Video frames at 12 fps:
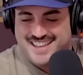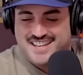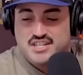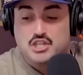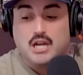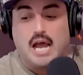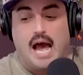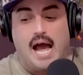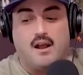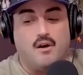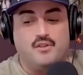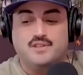
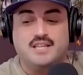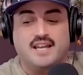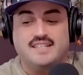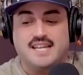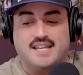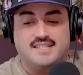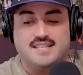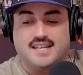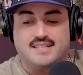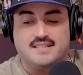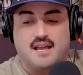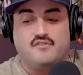Chicago. There's like ten
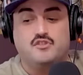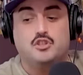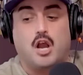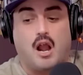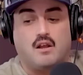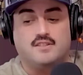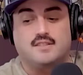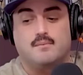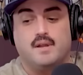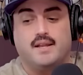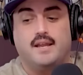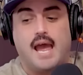tickets left. Charleston,
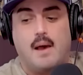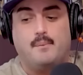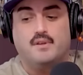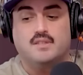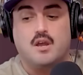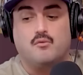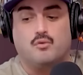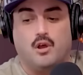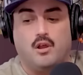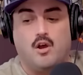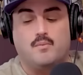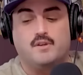Minneapolis, Royal
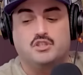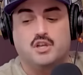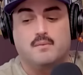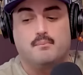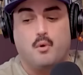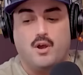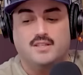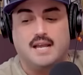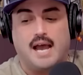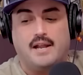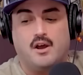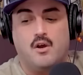Oak, Michigan, Boise,
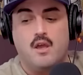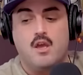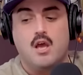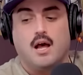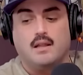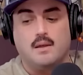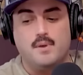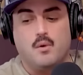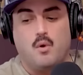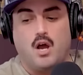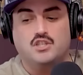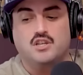Idaho, Olympia,
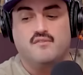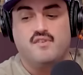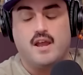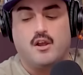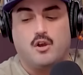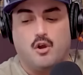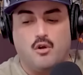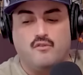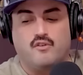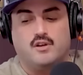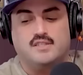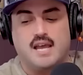Washington,
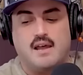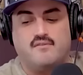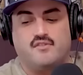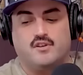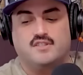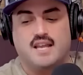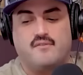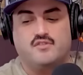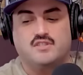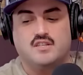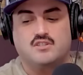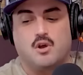Vancouver, Denver, San
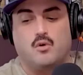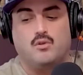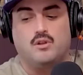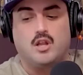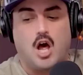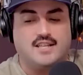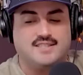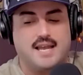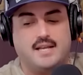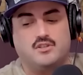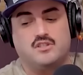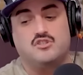Francisco, Los
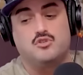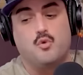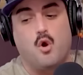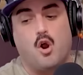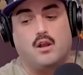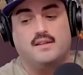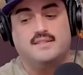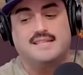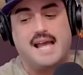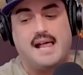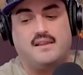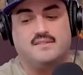Angeles, New Orleans,
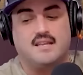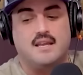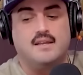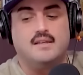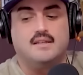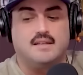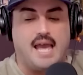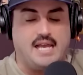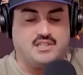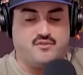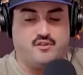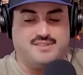Dallas,
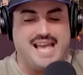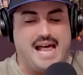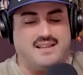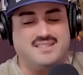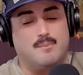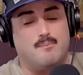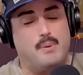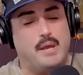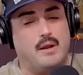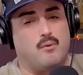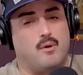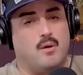Nashville. Dallas is a
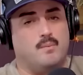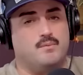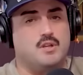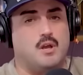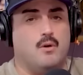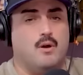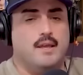big room, so